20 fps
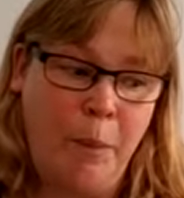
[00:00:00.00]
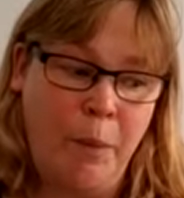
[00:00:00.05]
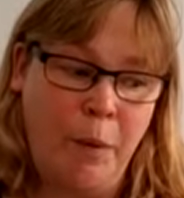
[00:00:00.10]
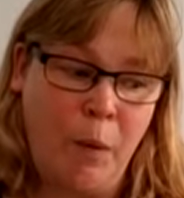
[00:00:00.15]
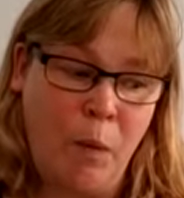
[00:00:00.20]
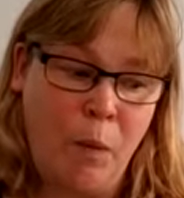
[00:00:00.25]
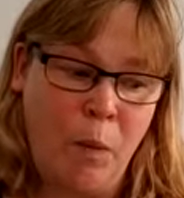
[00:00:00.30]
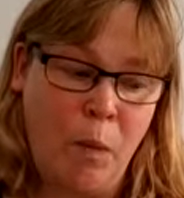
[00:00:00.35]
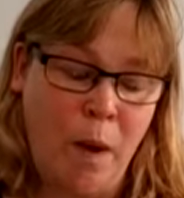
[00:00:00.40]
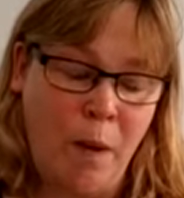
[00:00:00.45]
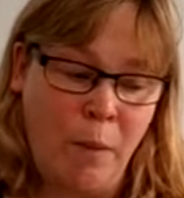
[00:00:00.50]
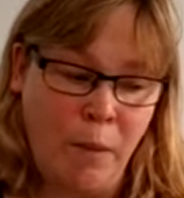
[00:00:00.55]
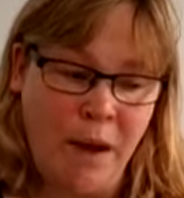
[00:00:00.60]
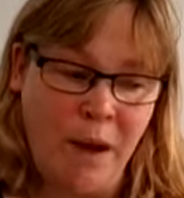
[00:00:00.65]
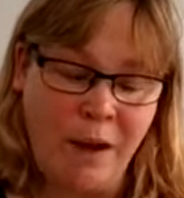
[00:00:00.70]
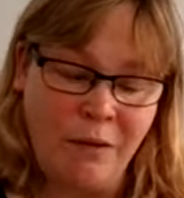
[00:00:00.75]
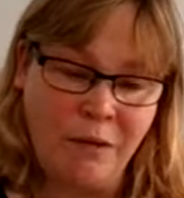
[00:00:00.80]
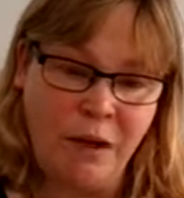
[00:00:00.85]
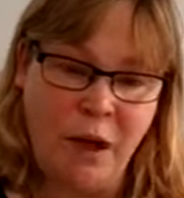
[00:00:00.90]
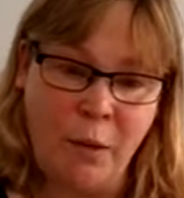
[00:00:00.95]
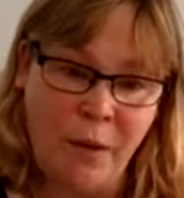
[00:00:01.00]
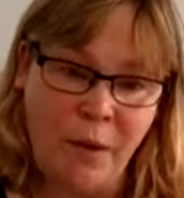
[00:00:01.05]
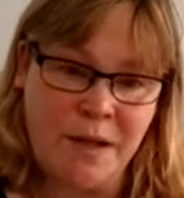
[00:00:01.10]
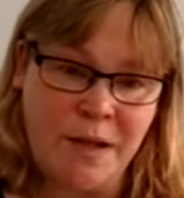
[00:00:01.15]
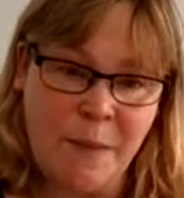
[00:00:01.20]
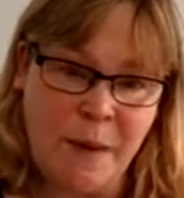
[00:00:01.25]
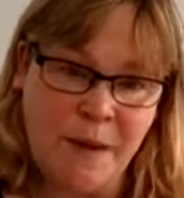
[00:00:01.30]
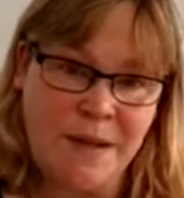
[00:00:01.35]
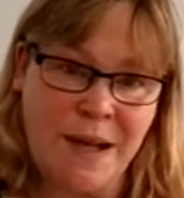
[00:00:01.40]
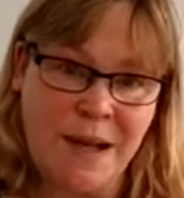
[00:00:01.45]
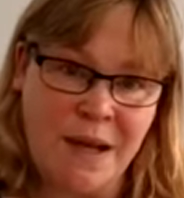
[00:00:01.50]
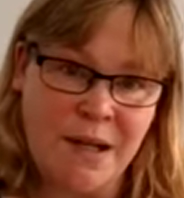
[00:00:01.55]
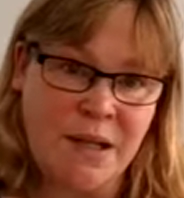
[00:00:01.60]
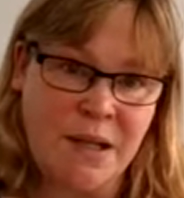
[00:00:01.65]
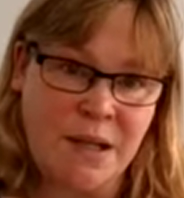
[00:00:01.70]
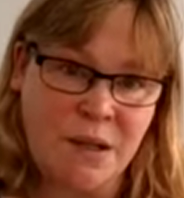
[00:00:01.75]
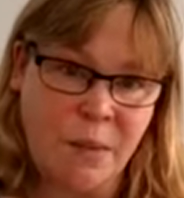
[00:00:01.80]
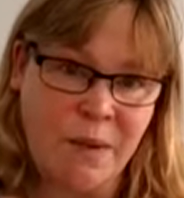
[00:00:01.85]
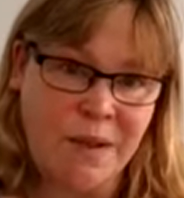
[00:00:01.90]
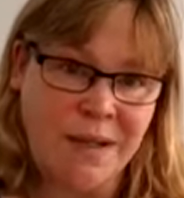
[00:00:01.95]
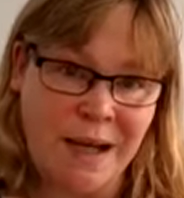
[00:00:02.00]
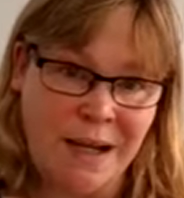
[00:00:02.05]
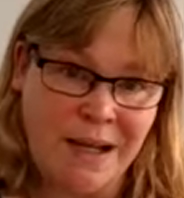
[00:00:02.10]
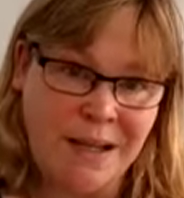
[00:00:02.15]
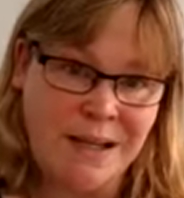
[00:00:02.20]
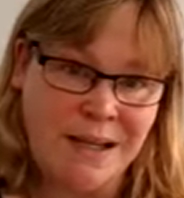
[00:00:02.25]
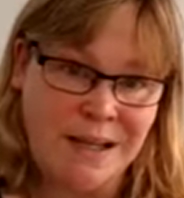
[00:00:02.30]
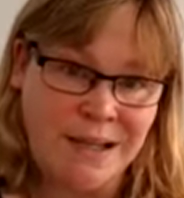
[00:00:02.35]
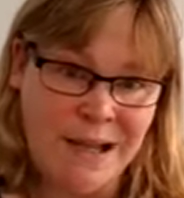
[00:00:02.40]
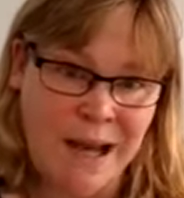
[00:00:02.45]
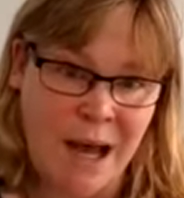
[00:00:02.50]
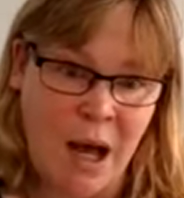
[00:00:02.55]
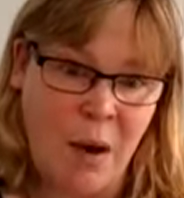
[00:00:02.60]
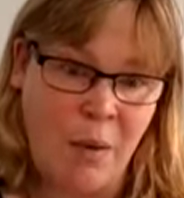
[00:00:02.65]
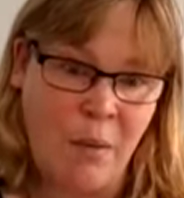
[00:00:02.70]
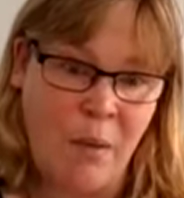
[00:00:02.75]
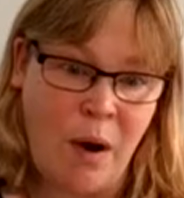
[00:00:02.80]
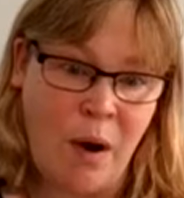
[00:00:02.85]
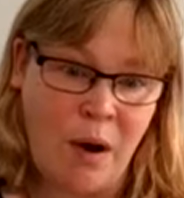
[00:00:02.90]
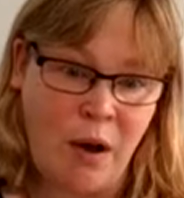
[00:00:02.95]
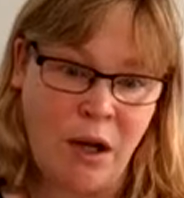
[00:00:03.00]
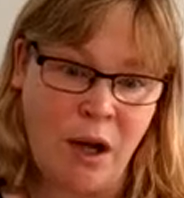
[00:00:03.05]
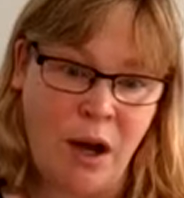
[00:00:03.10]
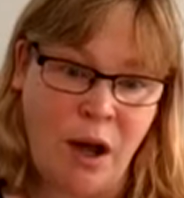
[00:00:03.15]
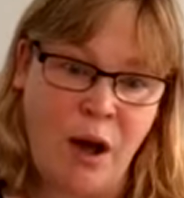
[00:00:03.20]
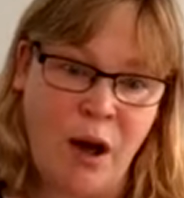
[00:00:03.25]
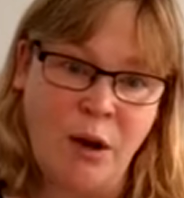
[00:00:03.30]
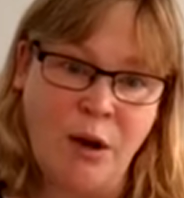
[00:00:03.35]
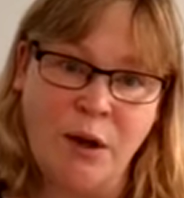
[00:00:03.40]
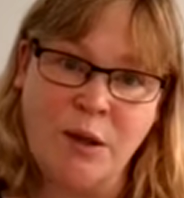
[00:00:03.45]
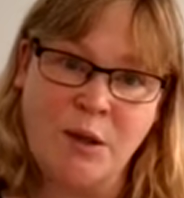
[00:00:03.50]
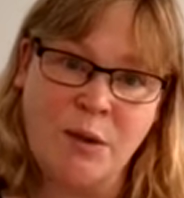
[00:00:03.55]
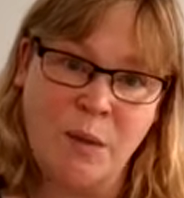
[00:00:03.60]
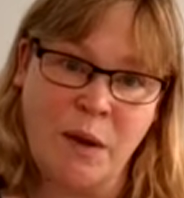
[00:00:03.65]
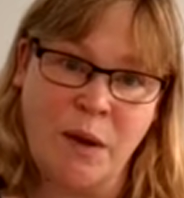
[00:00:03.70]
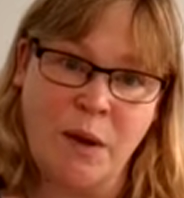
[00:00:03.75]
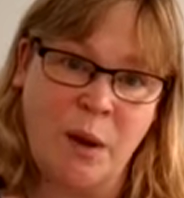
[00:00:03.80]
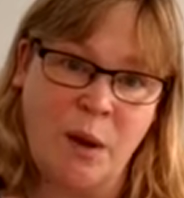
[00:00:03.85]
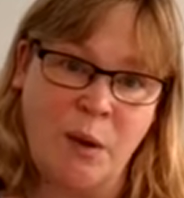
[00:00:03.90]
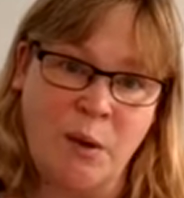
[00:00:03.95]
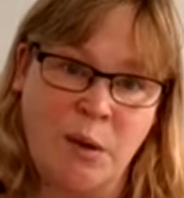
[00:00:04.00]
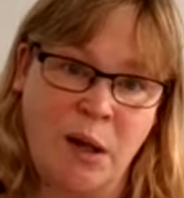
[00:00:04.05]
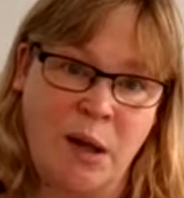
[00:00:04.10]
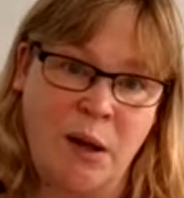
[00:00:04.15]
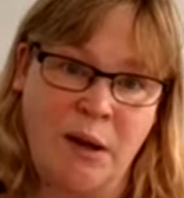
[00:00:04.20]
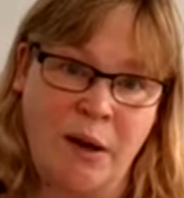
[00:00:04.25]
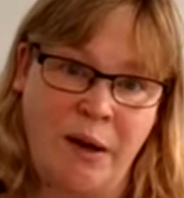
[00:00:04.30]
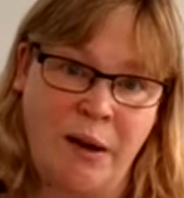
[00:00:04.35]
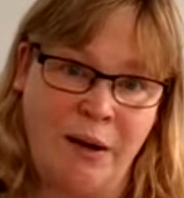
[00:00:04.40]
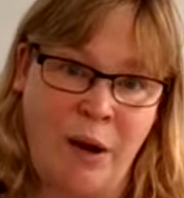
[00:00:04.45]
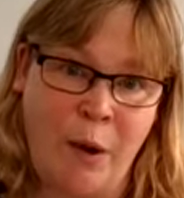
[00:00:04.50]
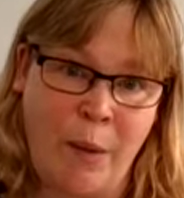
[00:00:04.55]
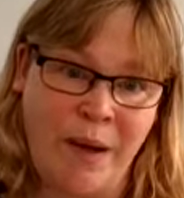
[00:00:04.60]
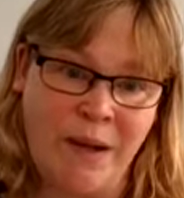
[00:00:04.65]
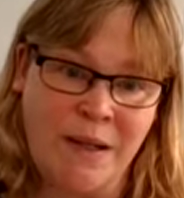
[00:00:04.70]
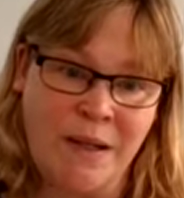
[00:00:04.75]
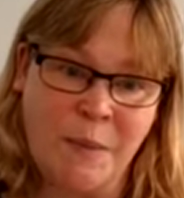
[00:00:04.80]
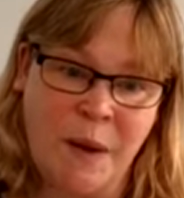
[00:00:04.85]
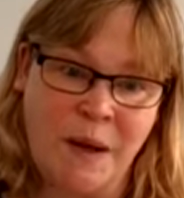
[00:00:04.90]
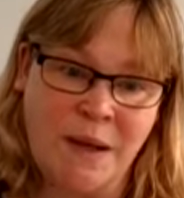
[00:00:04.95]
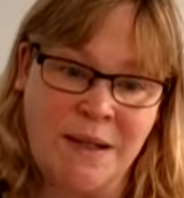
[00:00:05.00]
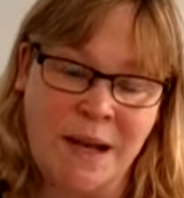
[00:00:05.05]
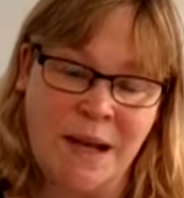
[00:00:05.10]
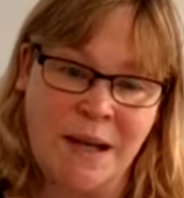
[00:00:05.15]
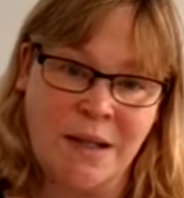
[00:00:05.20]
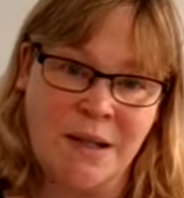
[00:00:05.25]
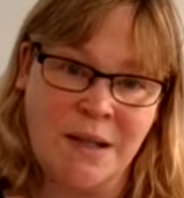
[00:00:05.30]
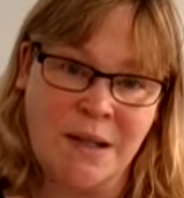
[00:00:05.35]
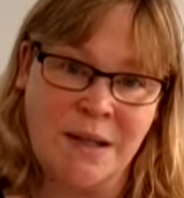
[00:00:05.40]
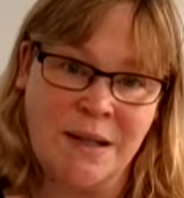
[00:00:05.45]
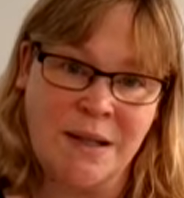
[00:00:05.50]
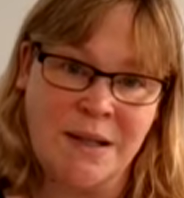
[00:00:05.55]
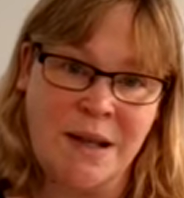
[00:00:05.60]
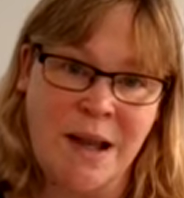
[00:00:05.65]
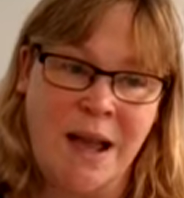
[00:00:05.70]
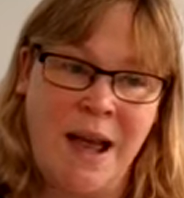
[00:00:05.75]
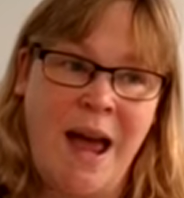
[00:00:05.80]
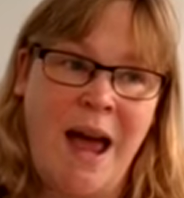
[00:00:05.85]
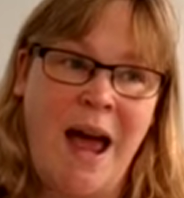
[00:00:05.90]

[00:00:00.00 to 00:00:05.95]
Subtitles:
But when we have low expectations, we tend to down our learners with those low expectations,